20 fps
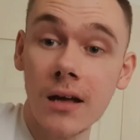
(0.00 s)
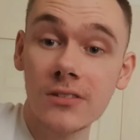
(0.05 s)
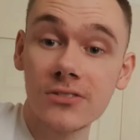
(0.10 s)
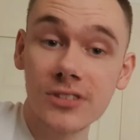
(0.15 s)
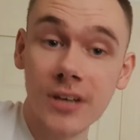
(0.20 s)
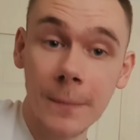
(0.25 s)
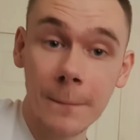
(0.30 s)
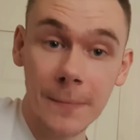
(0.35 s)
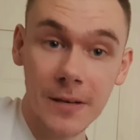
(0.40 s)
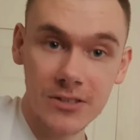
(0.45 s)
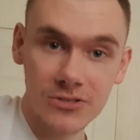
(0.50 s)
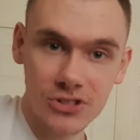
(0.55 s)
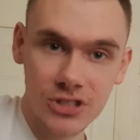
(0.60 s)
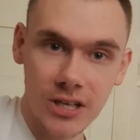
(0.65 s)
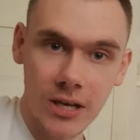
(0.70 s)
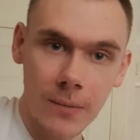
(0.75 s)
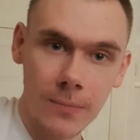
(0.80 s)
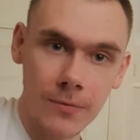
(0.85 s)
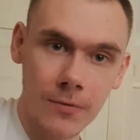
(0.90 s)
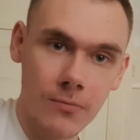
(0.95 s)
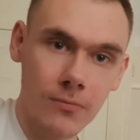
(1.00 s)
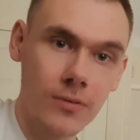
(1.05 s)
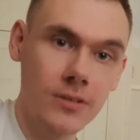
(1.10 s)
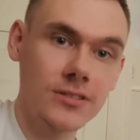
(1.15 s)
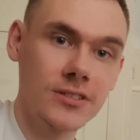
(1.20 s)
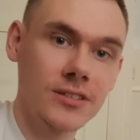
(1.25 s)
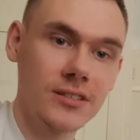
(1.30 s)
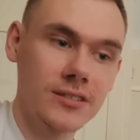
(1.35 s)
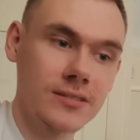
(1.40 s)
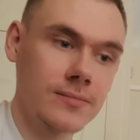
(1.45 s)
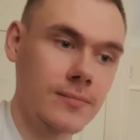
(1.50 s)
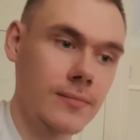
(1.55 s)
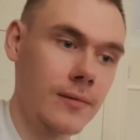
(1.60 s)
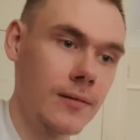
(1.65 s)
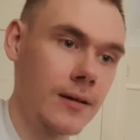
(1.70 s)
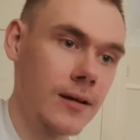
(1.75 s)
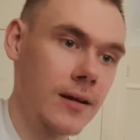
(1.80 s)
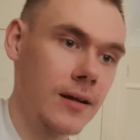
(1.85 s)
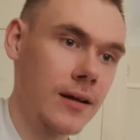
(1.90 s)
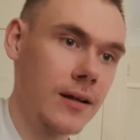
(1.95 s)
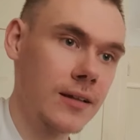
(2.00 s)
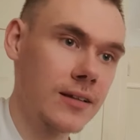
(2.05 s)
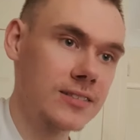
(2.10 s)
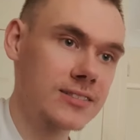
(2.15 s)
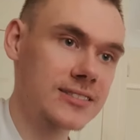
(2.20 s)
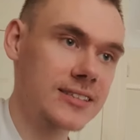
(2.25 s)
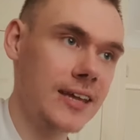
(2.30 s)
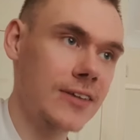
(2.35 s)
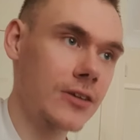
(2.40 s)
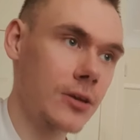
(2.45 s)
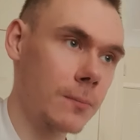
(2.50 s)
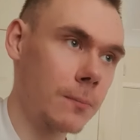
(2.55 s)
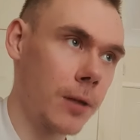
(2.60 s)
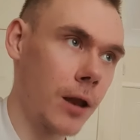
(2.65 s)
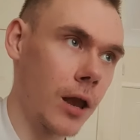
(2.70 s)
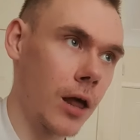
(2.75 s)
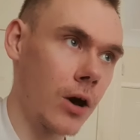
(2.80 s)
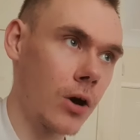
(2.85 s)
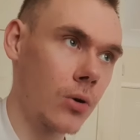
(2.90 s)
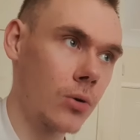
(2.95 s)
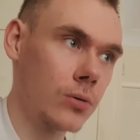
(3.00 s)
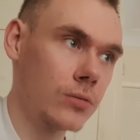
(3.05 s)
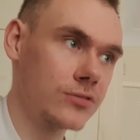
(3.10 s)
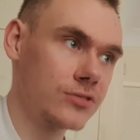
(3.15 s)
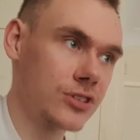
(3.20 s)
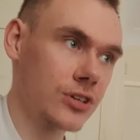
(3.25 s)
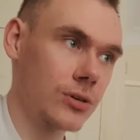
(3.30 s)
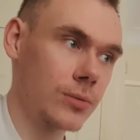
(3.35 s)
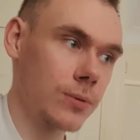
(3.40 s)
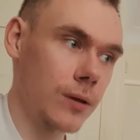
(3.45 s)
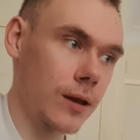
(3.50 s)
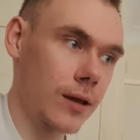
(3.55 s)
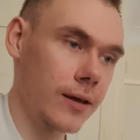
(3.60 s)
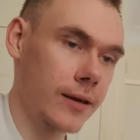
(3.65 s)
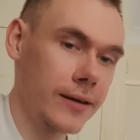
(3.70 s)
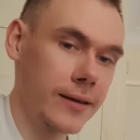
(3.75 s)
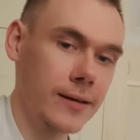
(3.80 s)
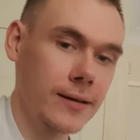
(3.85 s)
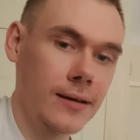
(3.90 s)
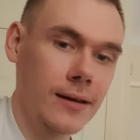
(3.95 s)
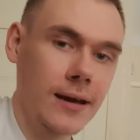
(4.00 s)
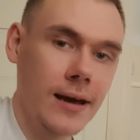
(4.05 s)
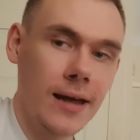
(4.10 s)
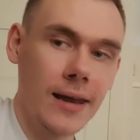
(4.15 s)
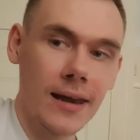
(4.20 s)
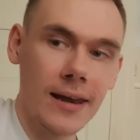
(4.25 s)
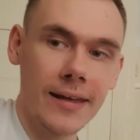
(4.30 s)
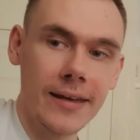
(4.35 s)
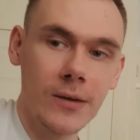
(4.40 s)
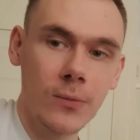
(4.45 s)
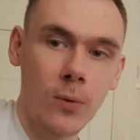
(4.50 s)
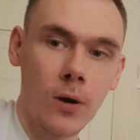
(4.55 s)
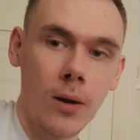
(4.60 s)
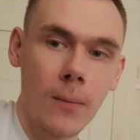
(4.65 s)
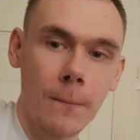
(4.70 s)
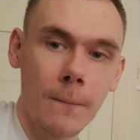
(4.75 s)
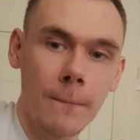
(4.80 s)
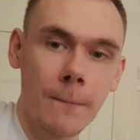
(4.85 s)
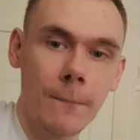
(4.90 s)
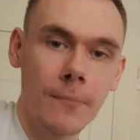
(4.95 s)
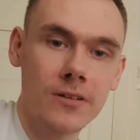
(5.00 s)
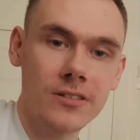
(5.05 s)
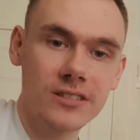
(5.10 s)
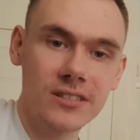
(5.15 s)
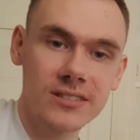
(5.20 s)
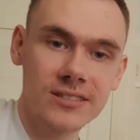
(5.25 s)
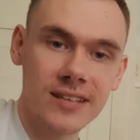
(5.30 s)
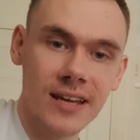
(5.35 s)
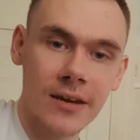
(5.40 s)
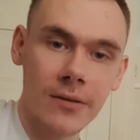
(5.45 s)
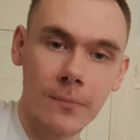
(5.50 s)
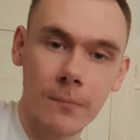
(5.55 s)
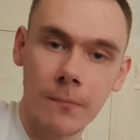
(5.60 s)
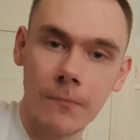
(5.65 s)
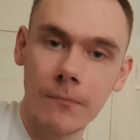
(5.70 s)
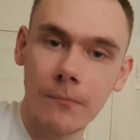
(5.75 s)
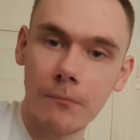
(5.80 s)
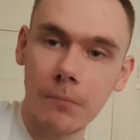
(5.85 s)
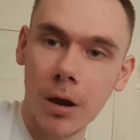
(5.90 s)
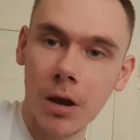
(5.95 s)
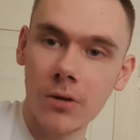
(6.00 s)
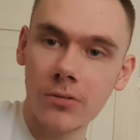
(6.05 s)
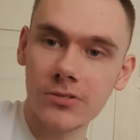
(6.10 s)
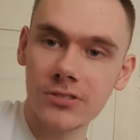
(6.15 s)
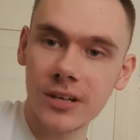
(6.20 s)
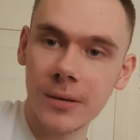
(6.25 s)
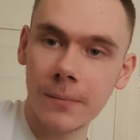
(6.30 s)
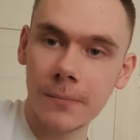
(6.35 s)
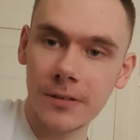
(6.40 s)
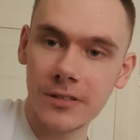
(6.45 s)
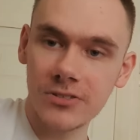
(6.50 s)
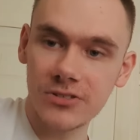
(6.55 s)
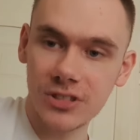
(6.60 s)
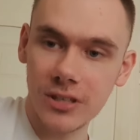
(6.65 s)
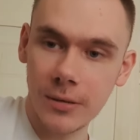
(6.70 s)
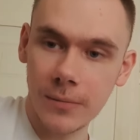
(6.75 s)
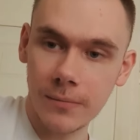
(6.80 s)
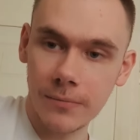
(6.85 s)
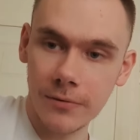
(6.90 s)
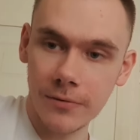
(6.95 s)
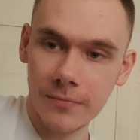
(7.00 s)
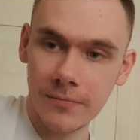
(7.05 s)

Championship, which is the standard below Super League. And League One, which is standard below Championship.